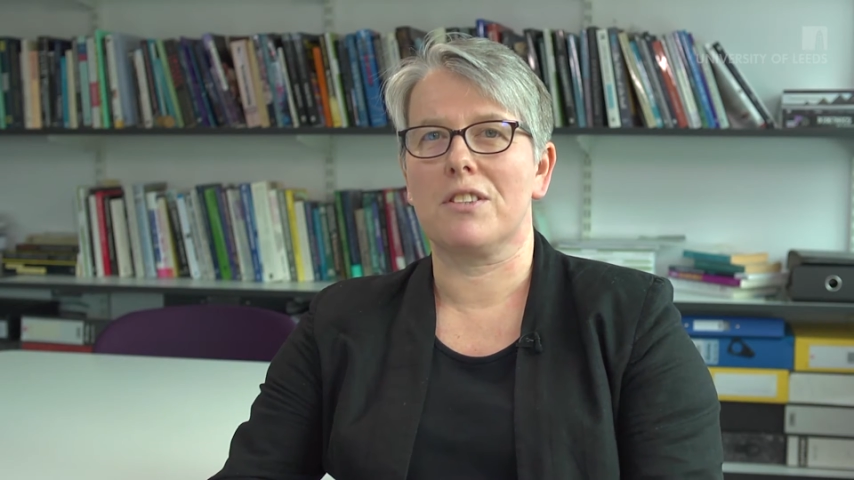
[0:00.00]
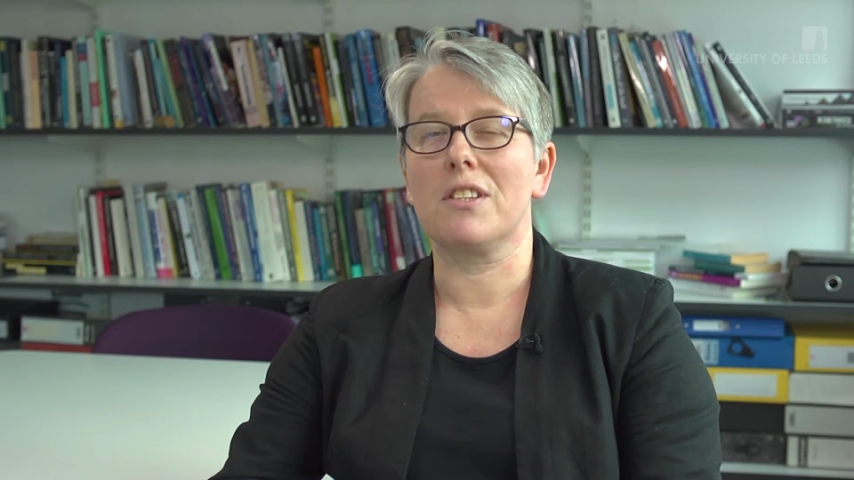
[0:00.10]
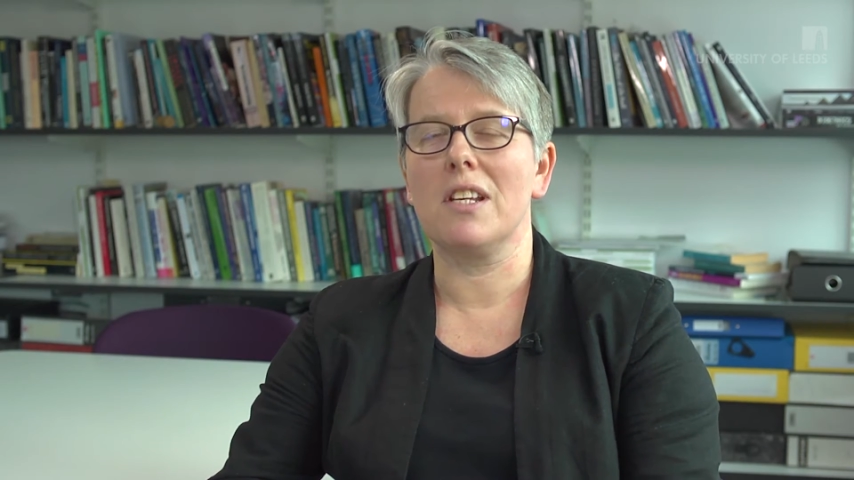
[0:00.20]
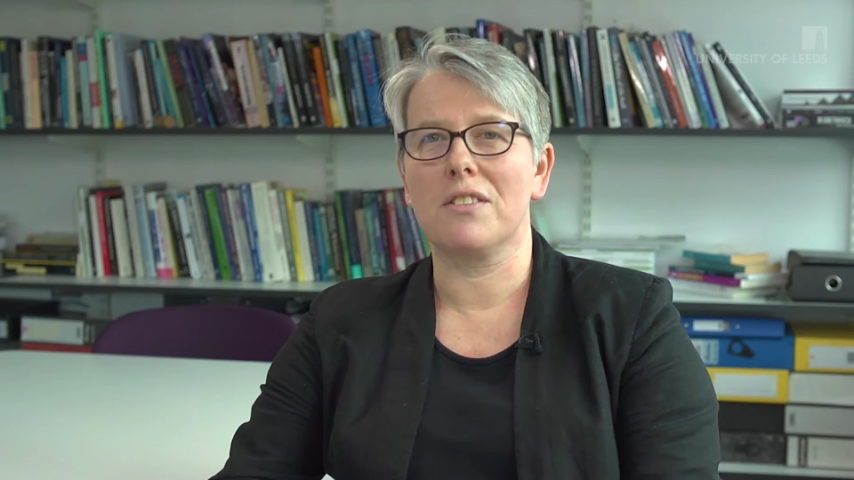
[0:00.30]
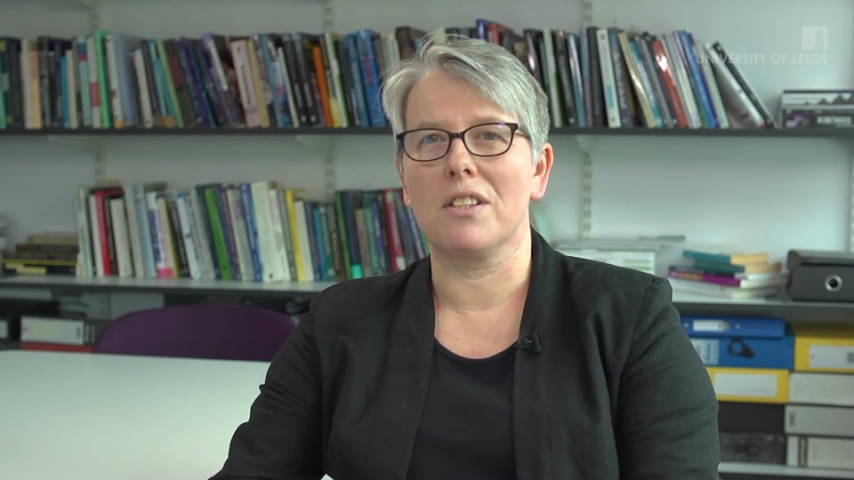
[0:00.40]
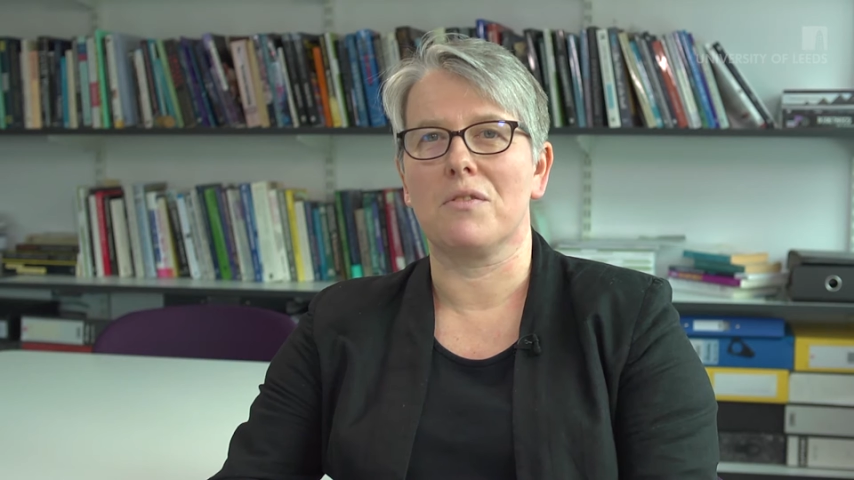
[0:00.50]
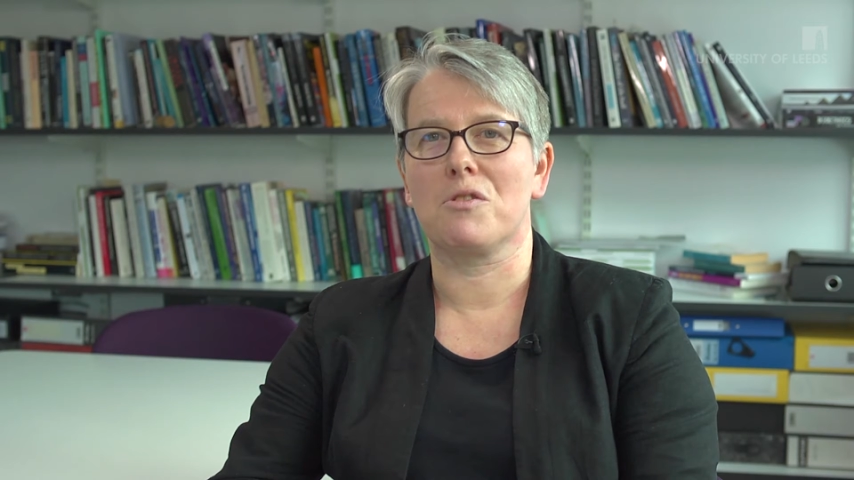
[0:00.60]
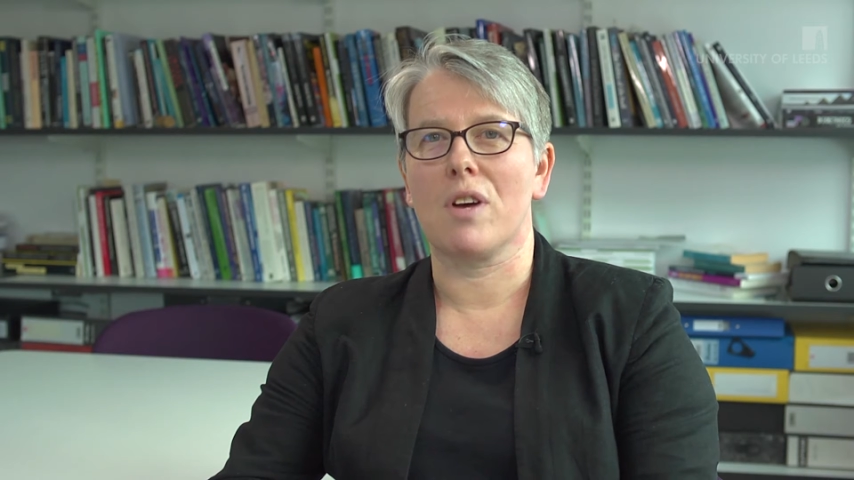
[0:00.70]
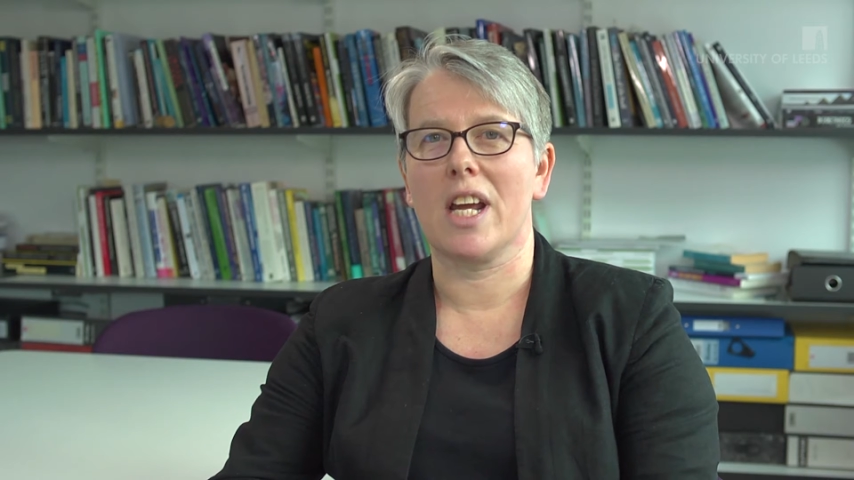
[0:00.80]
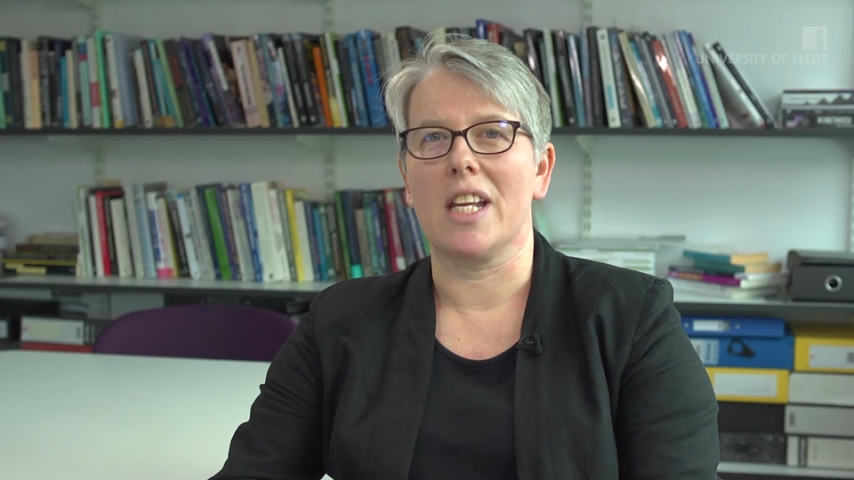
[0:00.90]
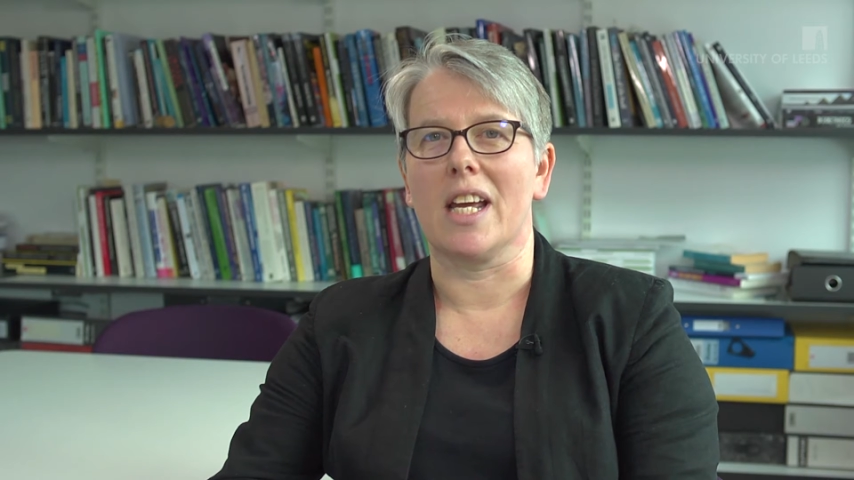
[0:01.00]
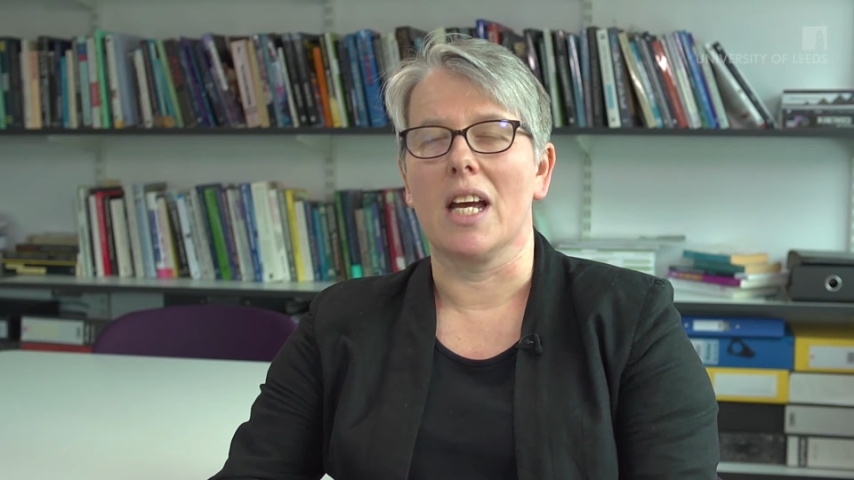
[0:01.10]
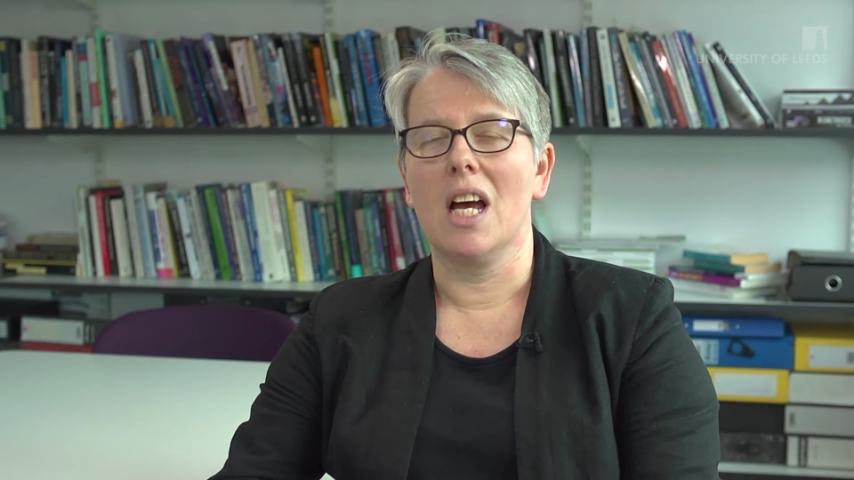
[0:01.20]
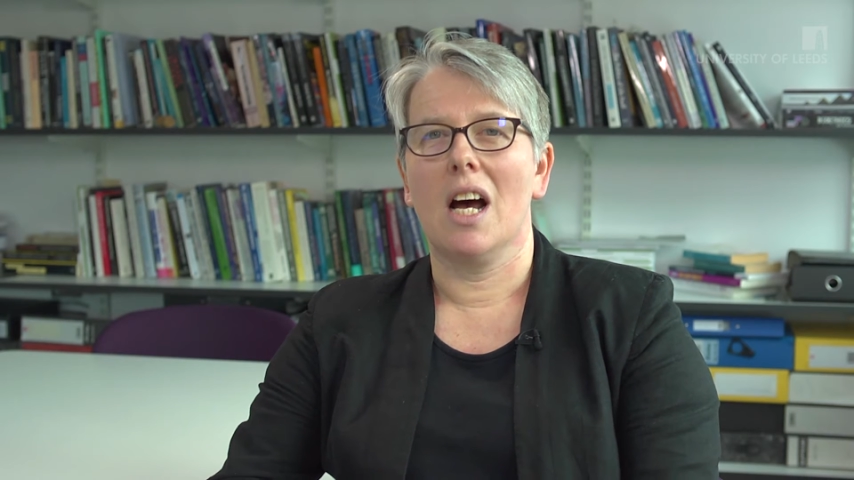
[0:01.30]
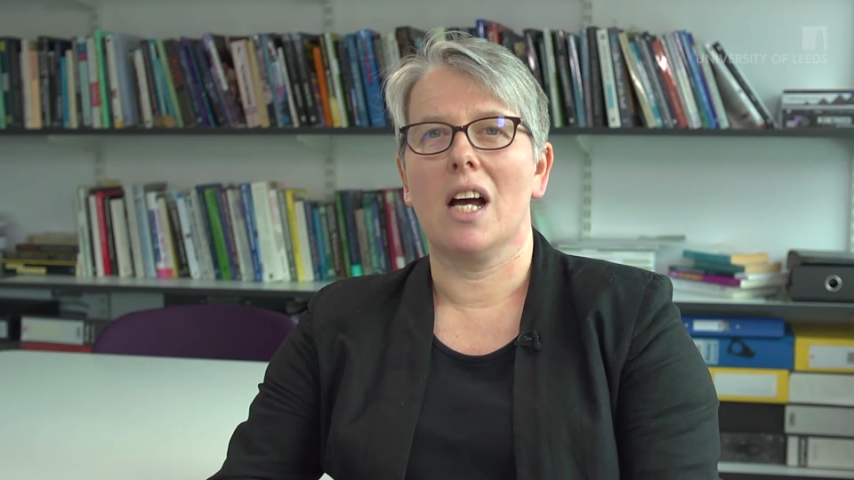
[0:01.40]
season of training,